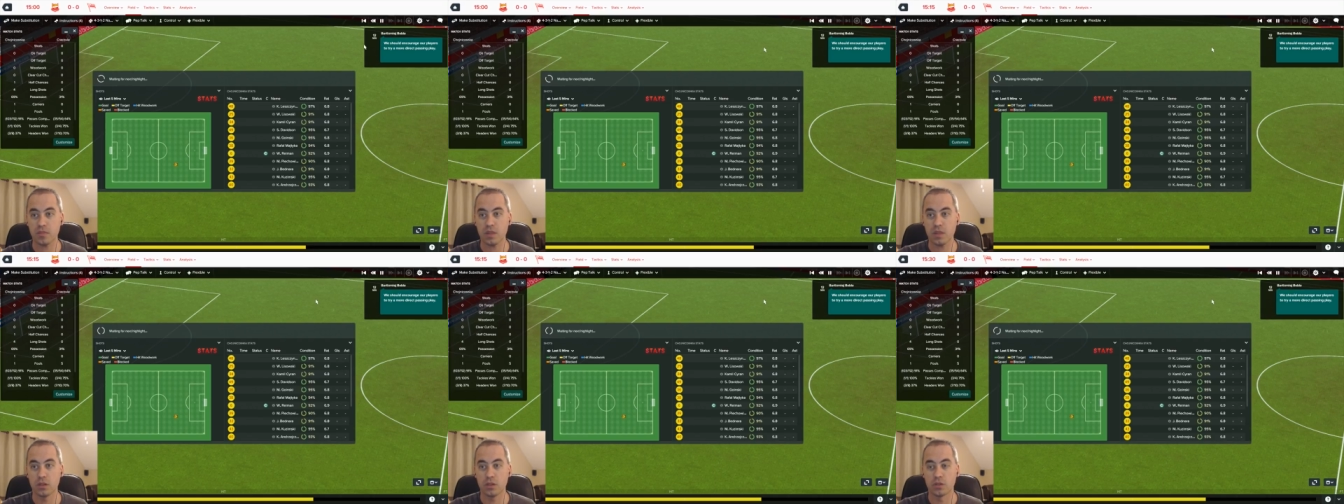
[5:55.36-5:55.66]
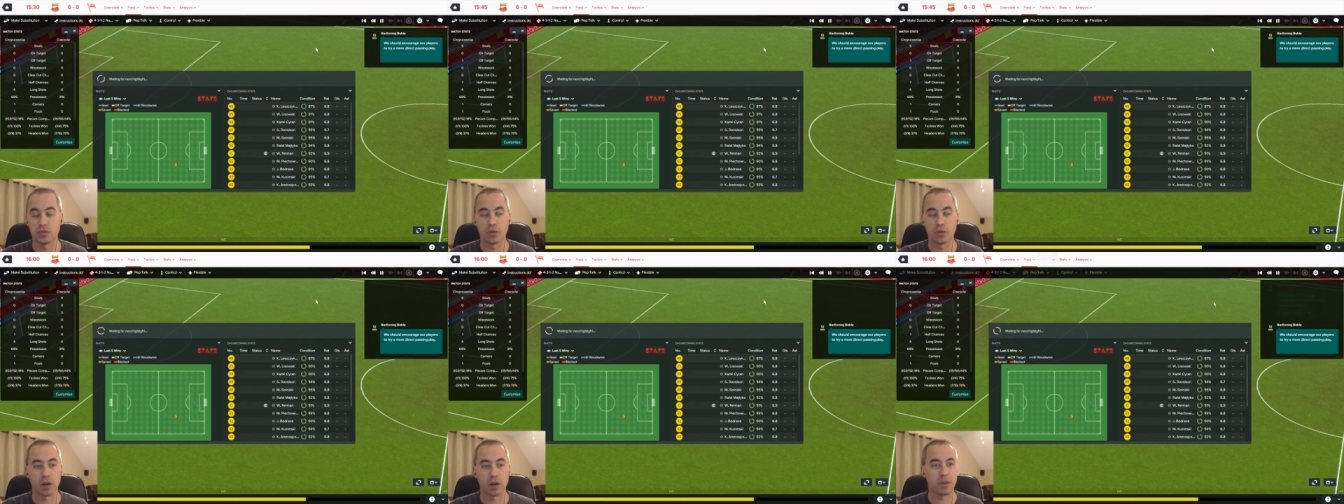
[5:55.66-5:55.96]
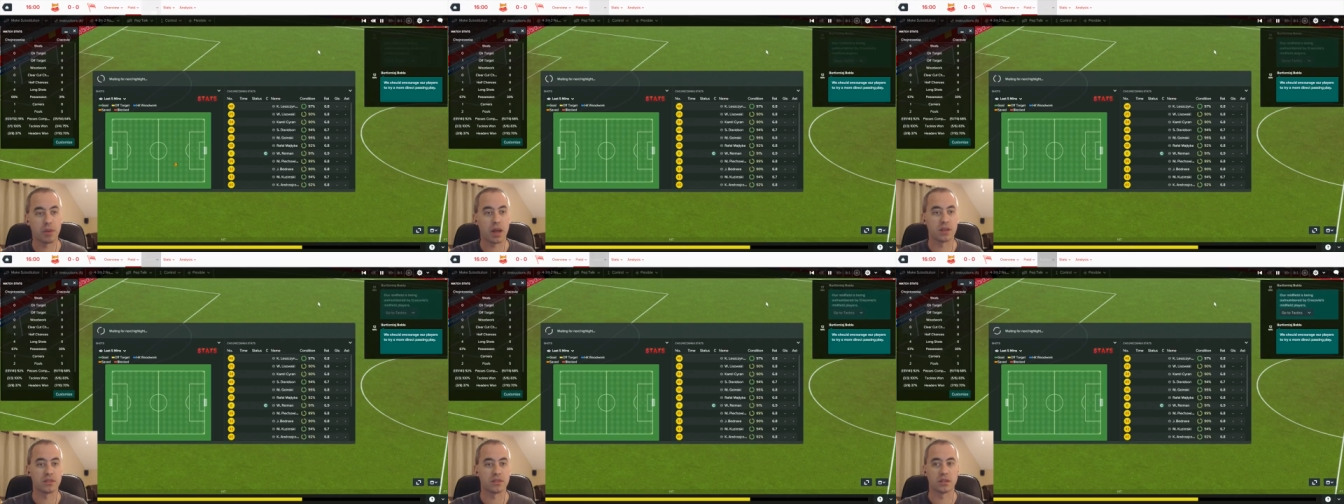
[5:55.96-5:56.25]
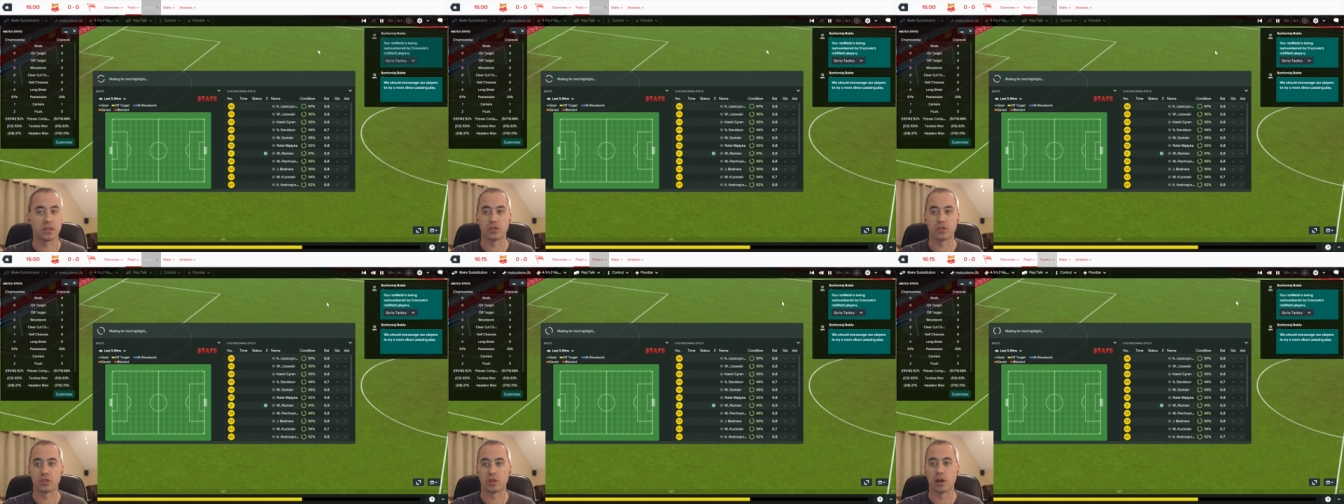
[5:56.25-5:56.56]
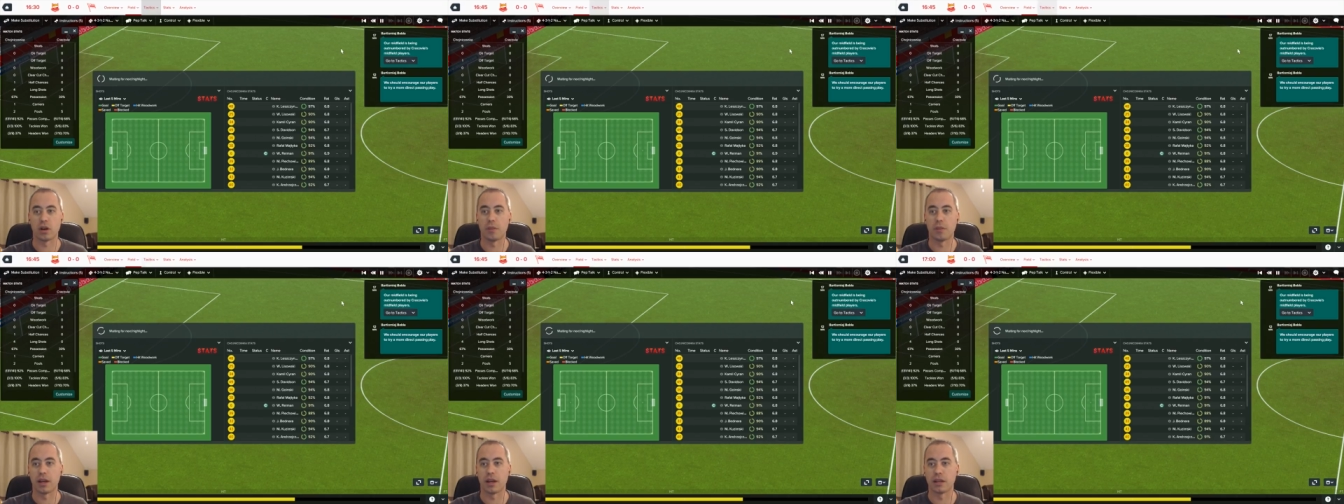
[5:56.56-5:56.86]
Direct passing, sure,
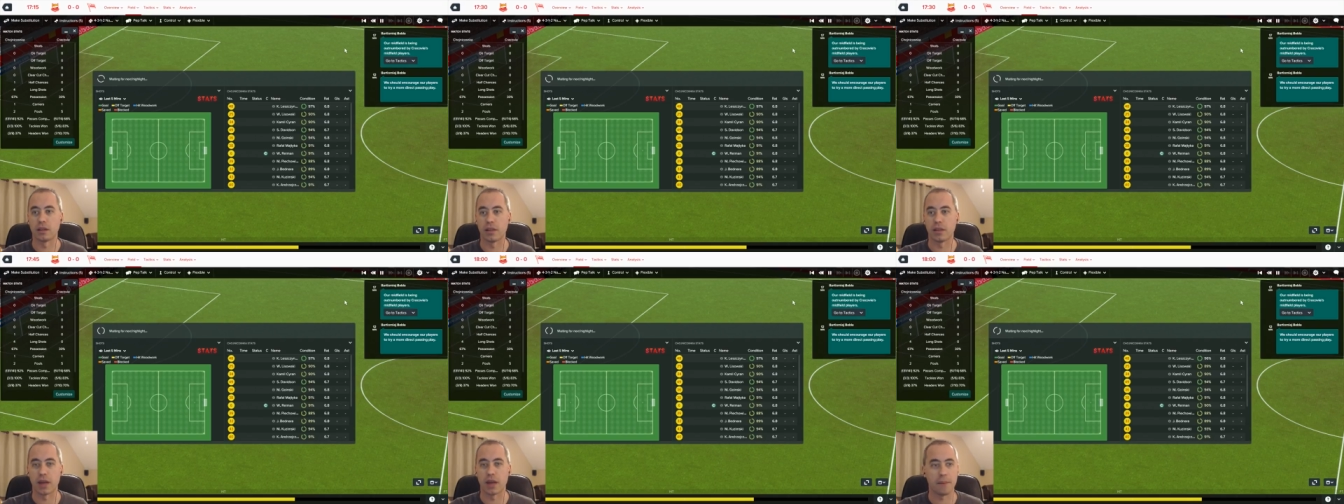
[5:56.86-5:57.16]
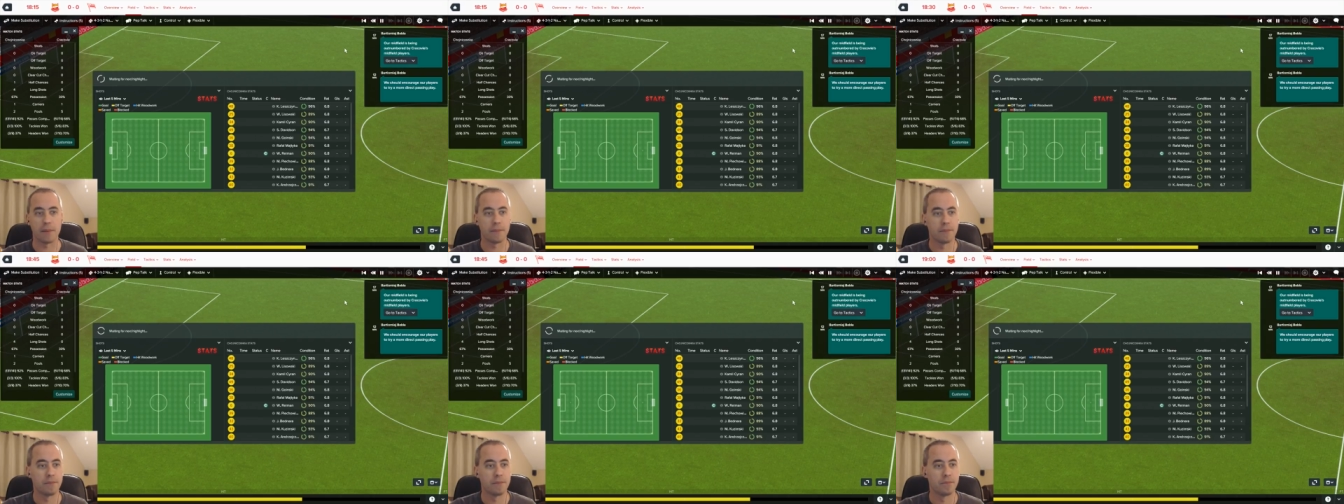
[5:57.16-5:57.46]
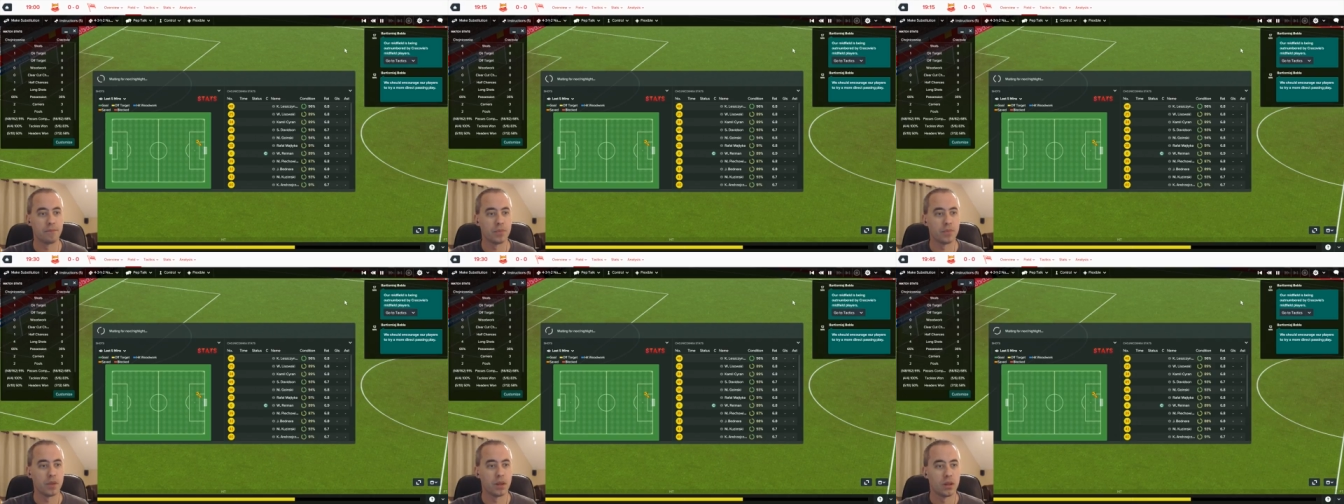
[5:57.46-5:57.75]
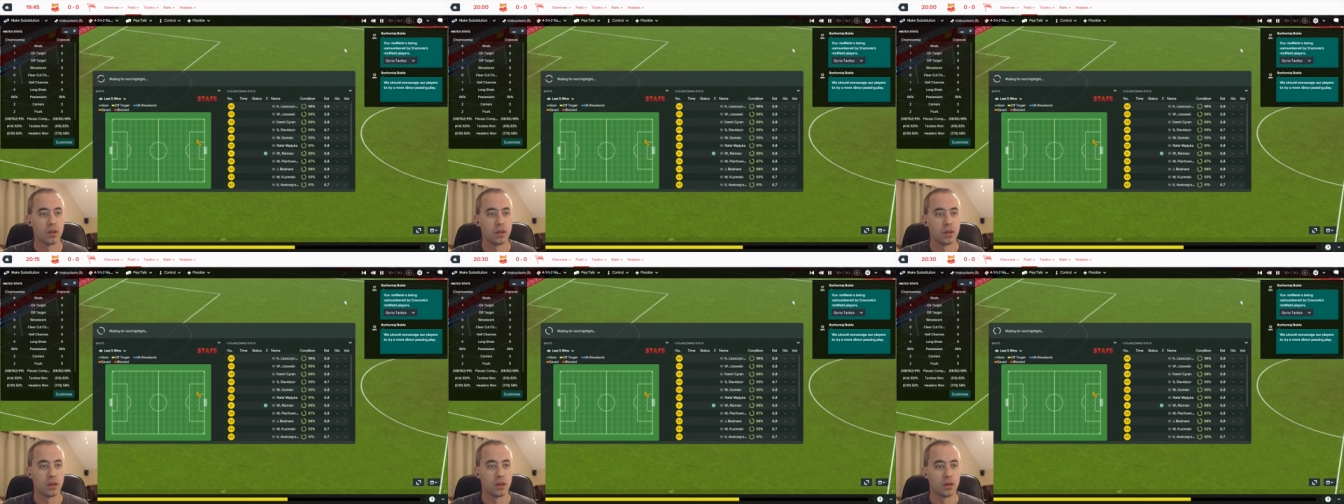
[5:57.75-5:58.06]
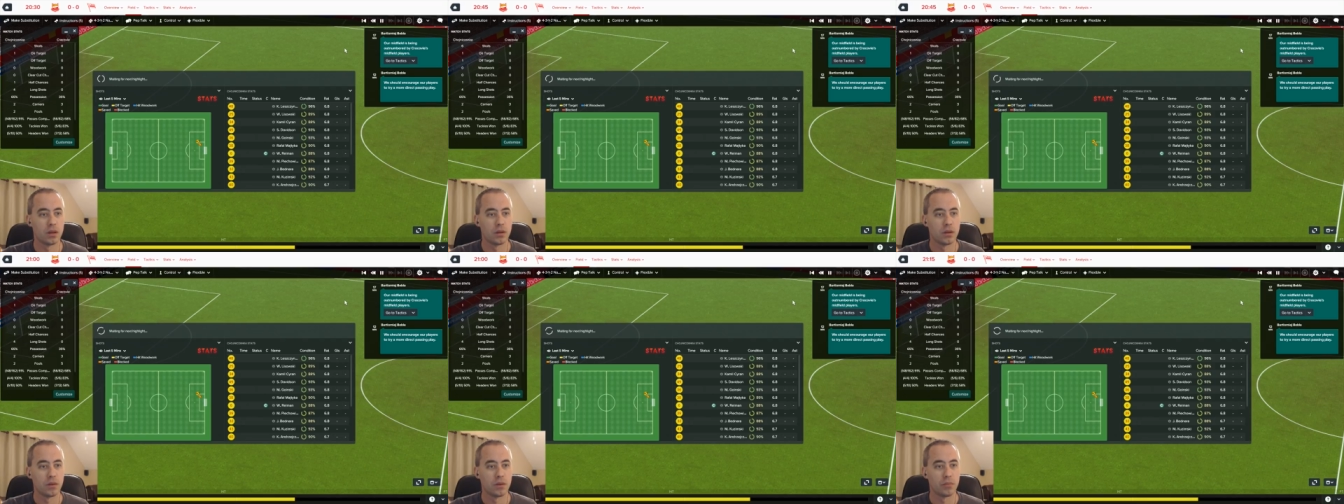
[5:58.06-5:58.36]
I'll buy into that.
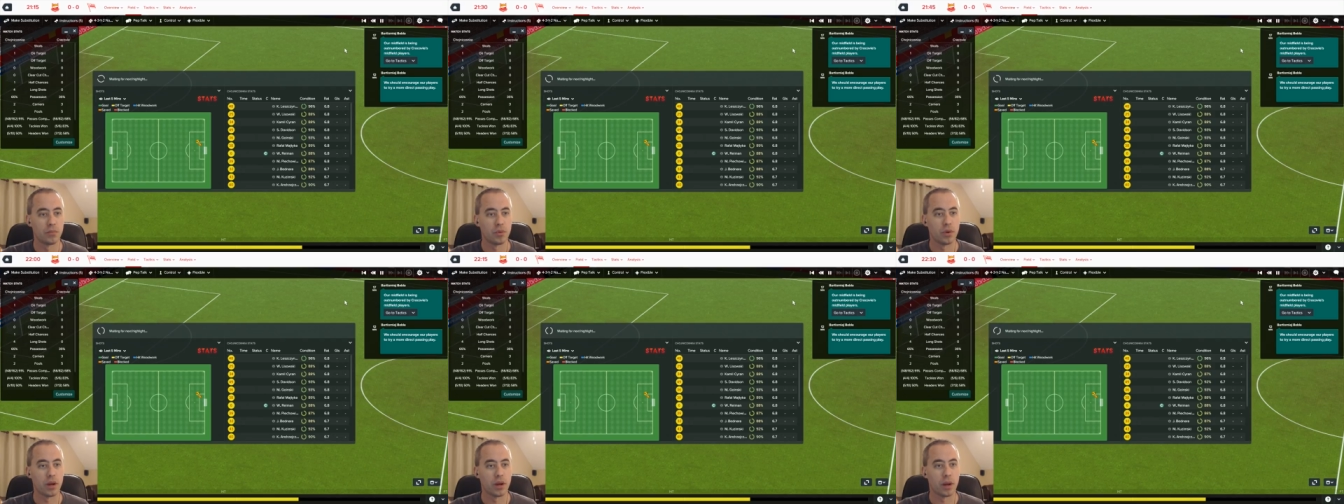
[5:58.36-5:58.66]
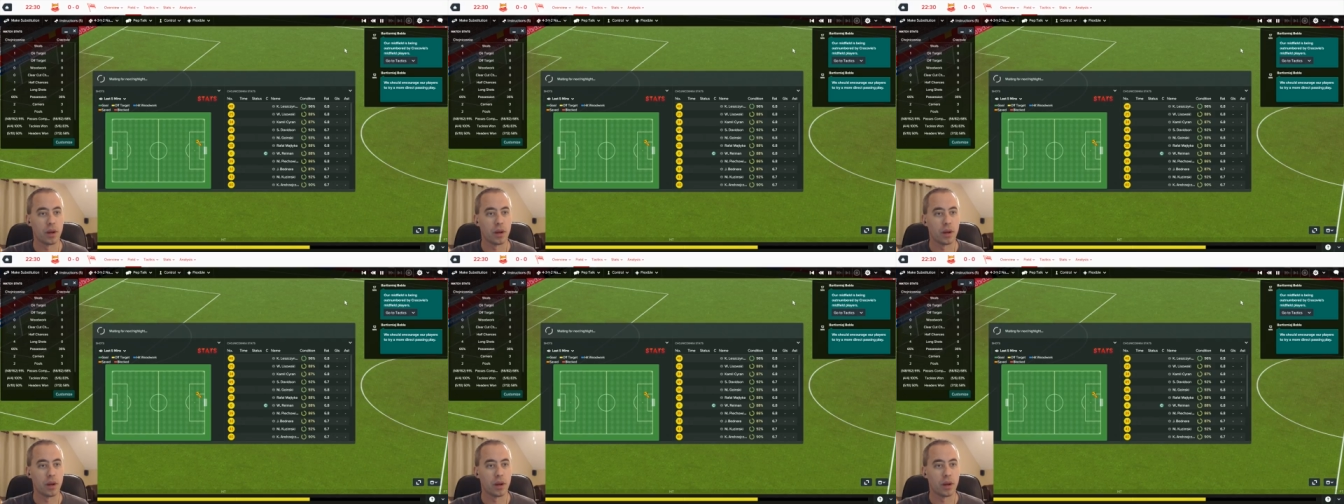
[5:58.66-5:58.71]
Boy,